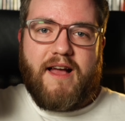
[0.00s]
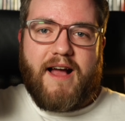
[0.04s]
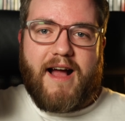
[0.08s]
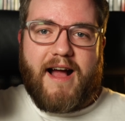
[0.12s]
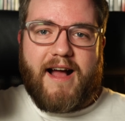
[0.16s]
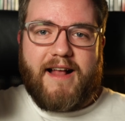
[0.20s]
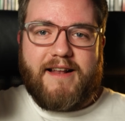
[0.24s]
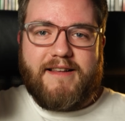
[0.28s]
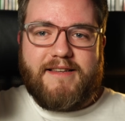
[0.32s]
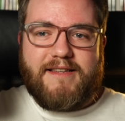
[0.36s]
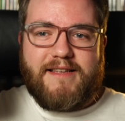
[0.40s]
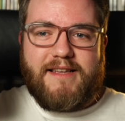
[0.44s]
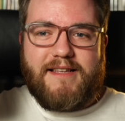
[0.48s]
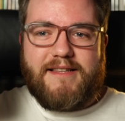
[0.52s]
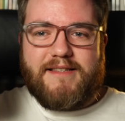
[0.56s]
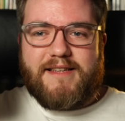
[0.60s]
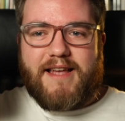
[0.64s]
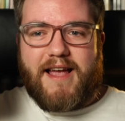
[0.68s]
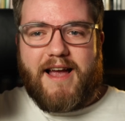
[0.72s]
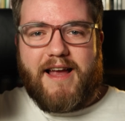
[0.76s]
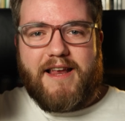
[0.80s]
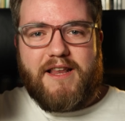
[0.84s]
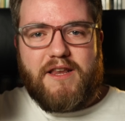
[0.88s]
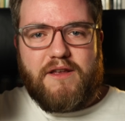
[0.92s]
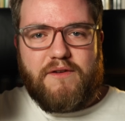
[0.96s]
And it's
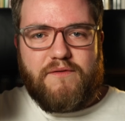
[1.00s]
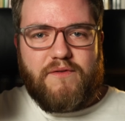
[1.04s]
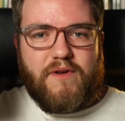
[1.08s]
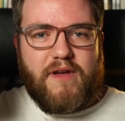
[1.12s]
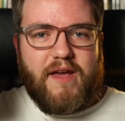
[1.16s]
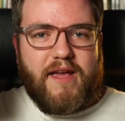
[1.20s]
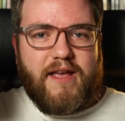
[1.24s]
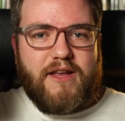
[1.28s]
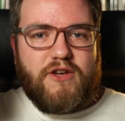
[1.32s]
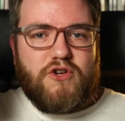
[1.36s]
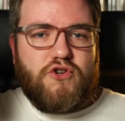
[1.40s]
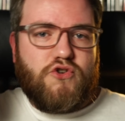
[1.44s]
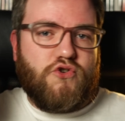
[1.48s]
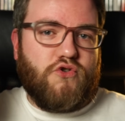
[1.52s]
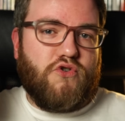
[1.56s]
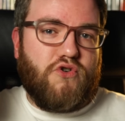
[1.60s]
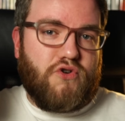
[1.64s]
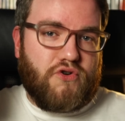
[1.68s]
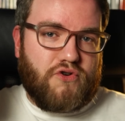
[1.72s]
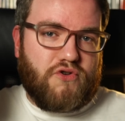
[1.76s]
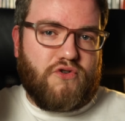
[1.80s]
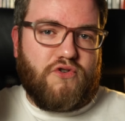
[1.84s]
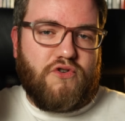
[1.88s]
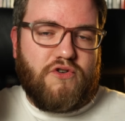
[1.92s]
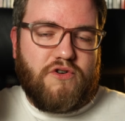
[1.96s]
kind of a
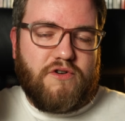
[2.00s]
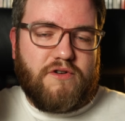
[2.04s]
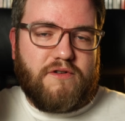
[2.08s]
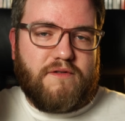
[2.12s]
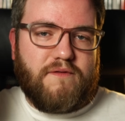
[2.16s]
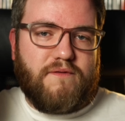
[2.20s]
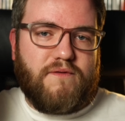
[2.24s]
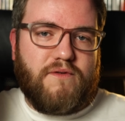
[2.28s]
shortcut